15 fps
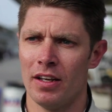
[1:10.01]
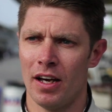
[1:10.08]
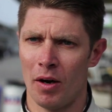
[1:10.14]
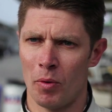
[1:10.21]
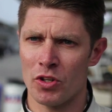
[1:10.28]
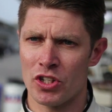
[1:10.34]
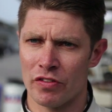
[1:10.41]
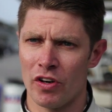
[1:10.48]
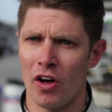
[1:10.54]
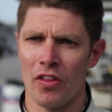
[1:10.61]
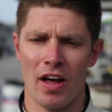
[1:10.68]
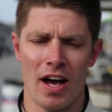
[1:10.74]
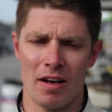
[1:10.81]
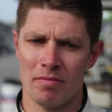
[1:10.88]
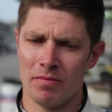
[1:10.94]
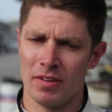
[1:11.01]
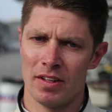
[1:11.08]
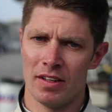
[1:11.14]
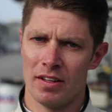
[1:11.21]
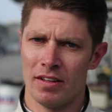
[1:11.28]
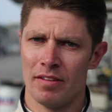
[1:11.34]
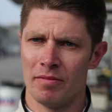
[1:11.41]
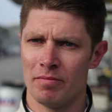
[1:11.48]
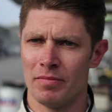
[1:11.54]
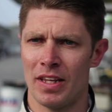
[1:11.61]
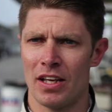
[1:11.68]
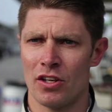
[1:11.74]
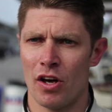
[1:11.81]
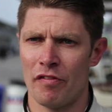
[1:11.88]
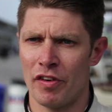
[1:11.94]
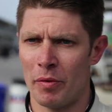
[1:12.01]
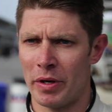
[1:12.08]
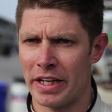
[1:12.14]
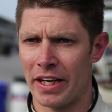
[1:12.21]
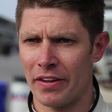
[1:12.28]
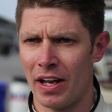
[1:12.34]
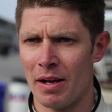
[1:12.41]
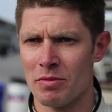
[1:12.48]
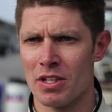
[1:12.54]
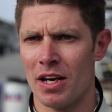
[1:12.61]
And once you've got that, that's hopefully when you get the lap